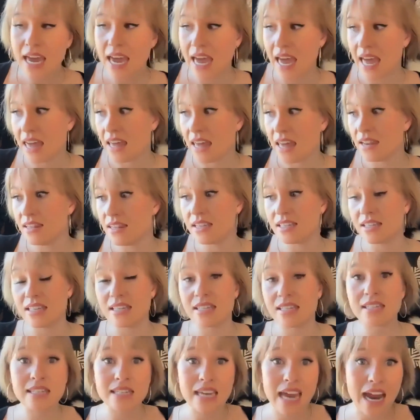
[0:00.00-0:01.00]
and this
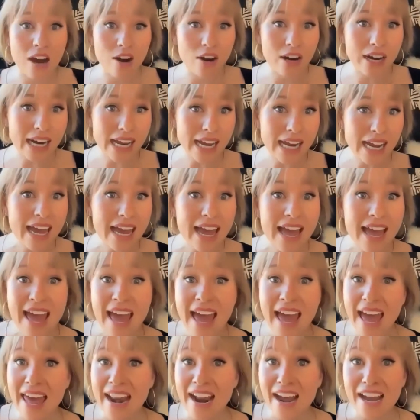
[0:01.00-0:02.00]
is scary
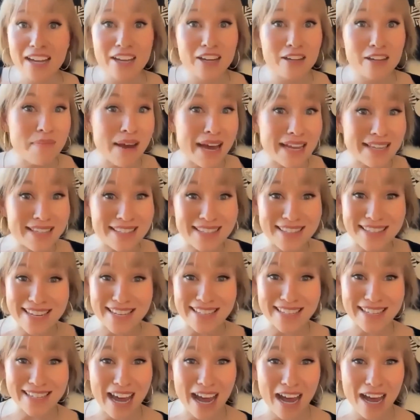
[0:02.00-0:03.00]
and I could mess
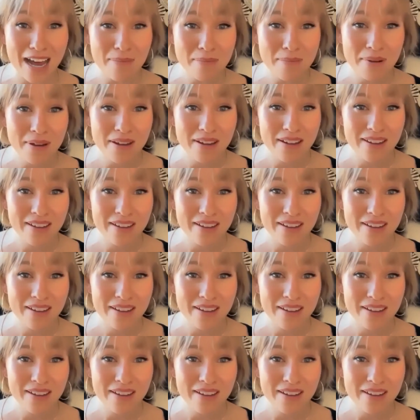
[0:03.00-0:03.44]
this up,